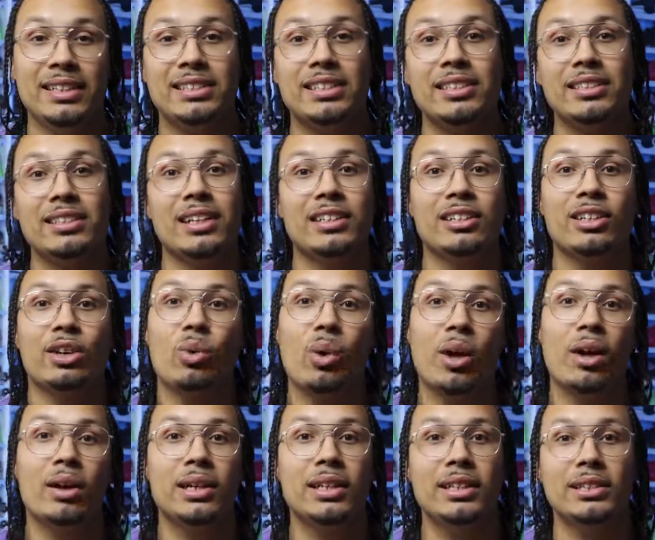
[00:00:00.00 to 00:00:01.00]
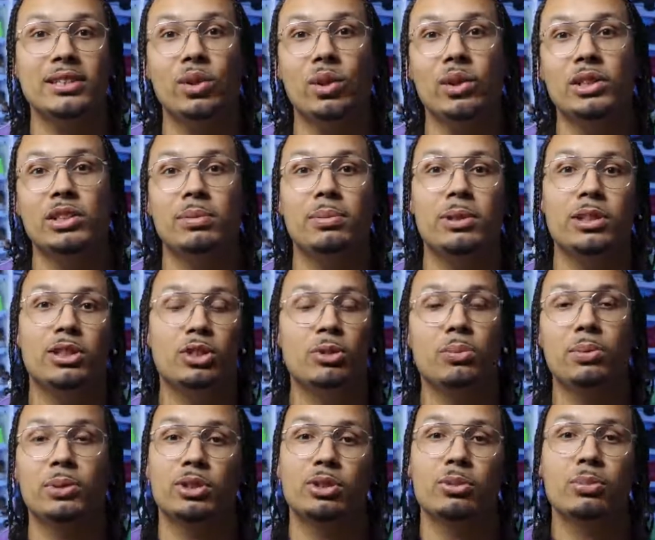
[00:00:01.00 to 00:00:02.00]
These look like the quality is going to be
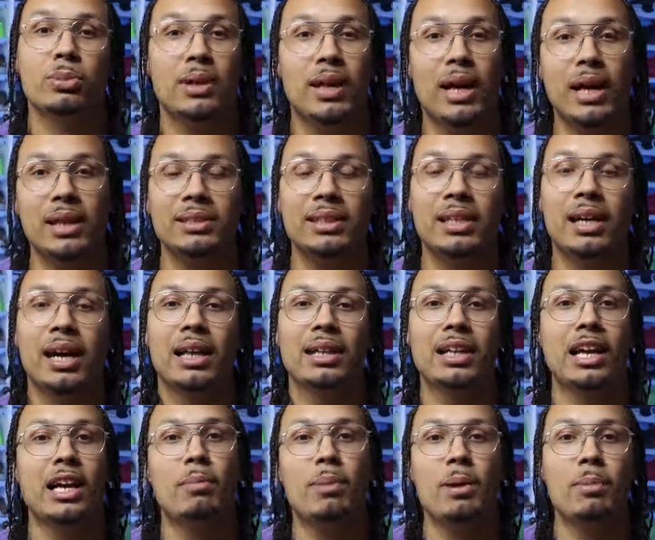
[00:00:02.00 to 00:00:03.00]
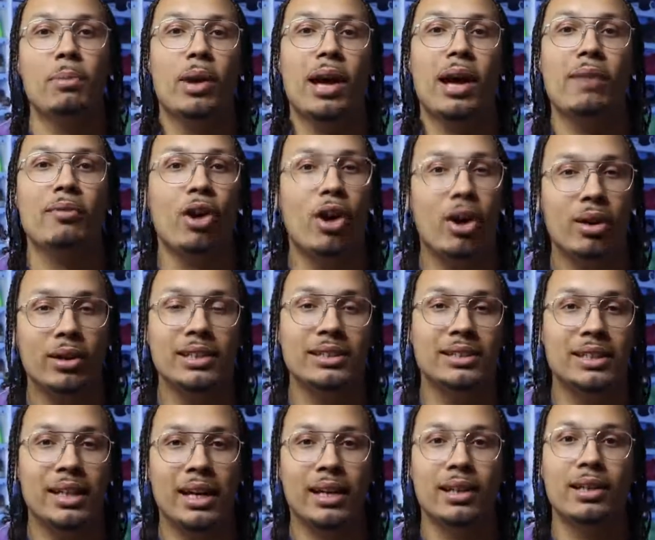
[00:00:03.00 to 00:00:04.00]
super, super nice. A lot of people have already
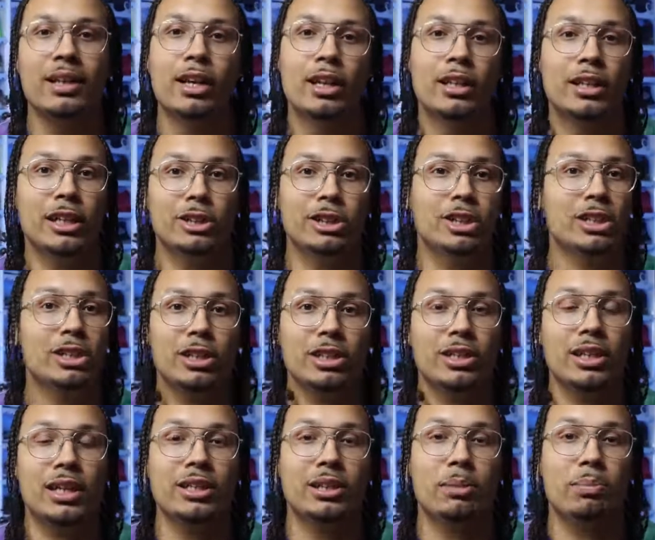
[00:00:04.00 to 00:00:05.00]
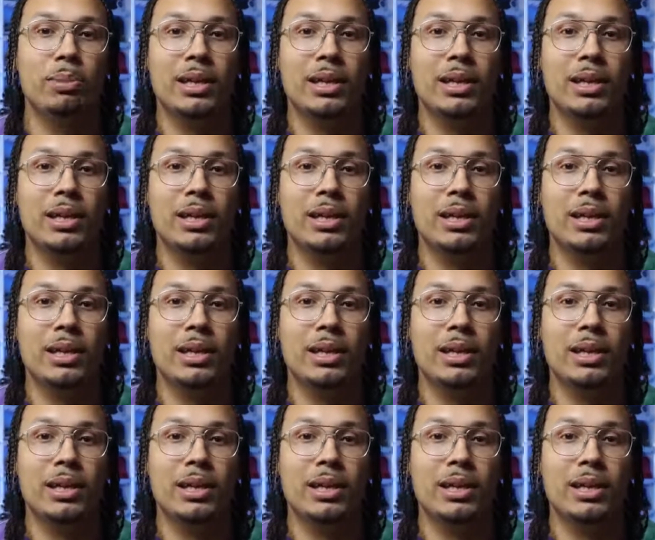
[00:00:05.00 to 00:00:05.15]
said they just look like the